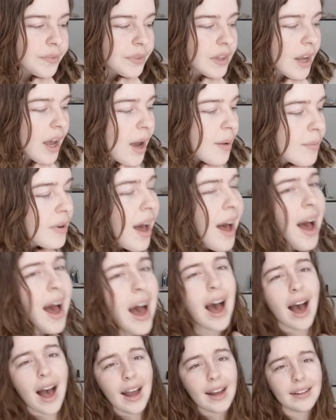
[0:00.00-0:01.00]
I'm not
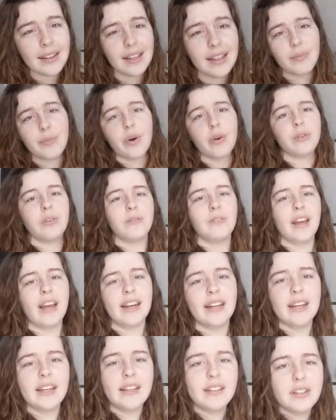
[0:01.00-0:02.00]
highly
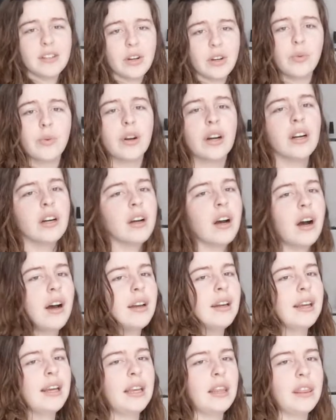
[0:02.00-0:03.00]
motivated to work
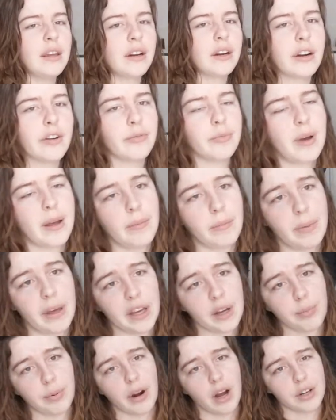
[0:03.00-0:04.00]
on either of my
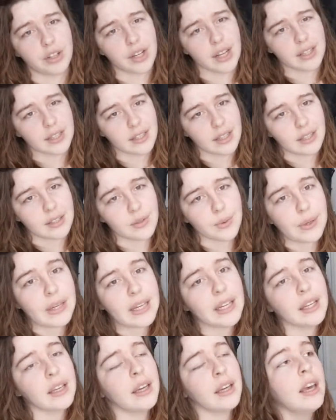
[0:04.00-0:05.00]
big projects this
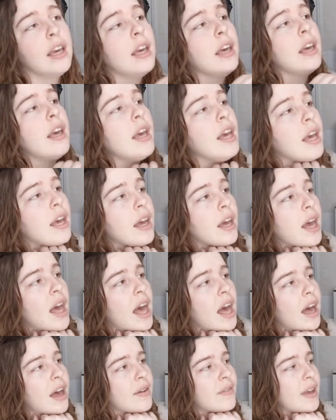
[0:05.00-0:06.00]
week.
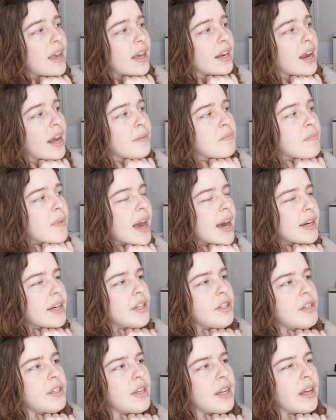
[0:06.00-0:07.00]
And I
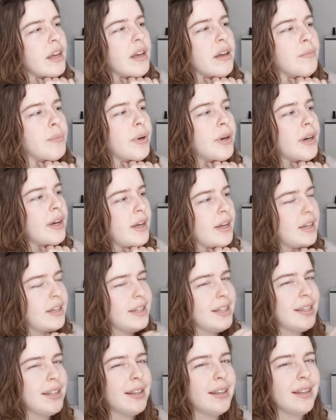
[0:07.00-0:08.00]
managed to
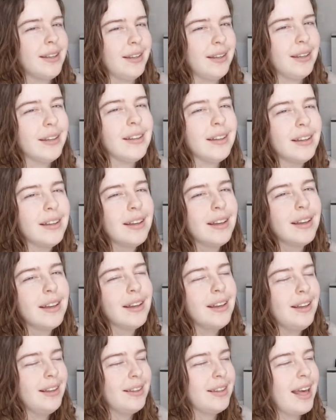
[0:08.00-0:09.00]
put,
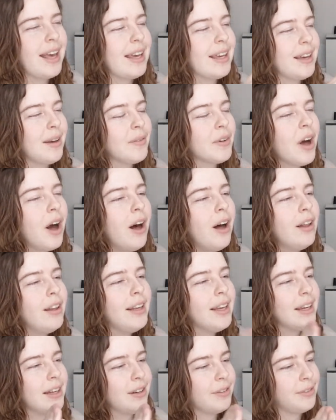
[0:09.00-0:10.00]
like, I'm
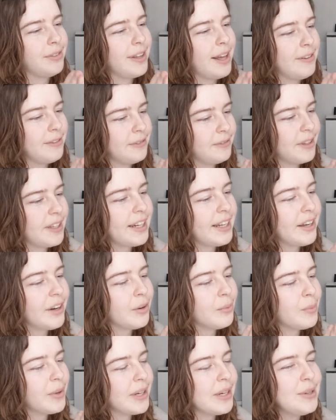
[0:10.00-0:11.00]
calling it a fluff
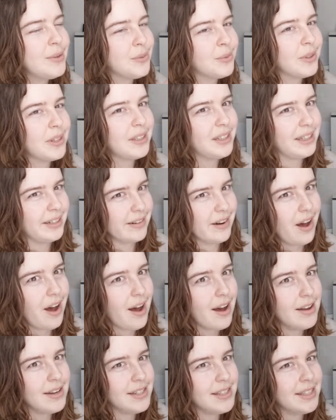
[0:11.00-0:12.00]
video, but it's really not.